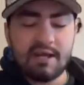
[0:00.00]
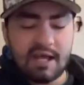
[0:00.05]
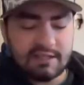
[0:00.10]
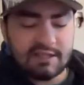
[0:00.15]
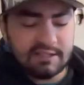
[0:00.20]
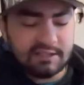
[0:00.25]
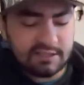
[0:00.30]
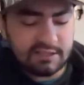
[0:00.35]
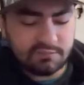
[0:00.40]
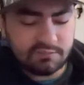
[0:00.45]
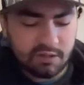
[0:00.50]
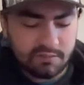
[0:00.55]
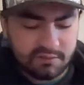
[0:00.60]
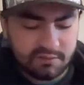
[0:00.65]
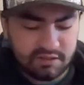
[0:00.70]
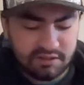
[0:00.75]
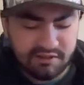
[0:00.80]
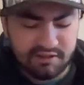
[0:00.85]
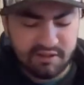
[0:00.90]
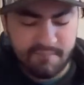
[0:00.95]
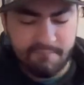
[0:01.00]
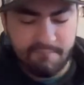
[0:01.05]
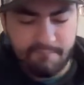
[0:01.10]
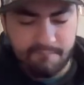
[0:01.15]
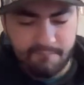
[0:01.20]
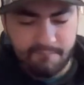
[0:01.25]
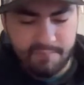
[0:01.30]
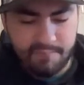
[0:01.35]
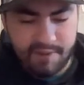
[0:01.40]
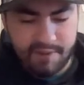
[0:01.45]
I think that's probably the
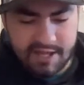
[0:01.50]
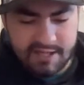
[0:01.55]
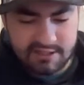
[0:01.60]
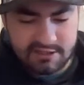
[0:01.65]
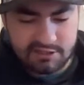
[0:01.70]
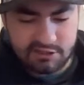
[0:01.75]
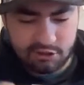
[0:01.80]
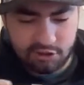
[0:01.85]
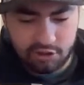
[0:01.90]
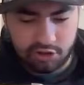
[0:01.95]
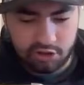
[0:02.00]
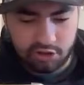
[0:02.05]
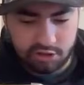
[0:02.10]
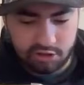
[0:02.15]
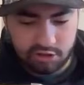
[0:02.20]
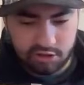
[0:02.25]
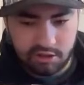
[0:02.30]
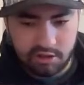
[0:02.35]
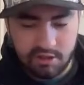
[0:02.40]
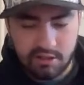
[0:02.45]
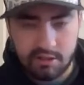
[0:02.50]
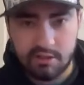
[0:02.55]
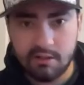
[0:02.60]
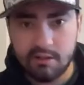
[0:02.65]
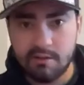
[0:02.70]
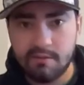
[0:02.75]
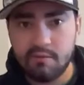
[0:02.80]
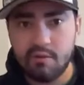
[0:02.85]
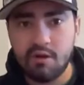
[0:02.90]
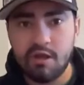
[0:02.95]
best look
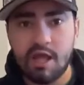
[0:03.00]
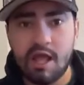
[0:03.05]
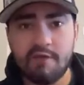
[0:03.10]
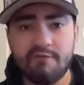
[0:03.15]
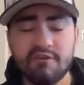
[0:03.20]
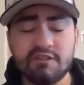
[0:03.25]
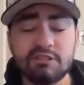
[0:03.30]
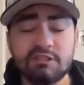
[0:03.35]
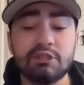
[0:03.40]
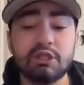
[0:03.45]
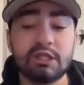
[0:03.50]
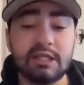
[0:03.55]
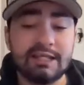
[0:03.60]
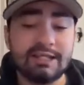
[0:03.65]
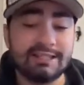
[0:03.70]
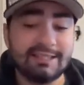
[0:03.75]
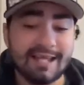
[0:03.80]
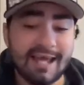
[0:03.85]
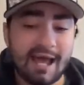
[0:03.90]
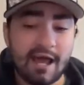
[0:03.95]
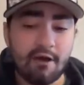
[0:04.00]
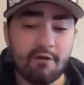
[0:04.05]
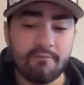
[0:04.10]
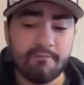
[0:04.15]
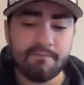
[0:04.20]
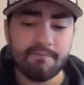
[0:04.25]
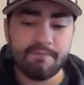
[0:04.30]
if he's looking down,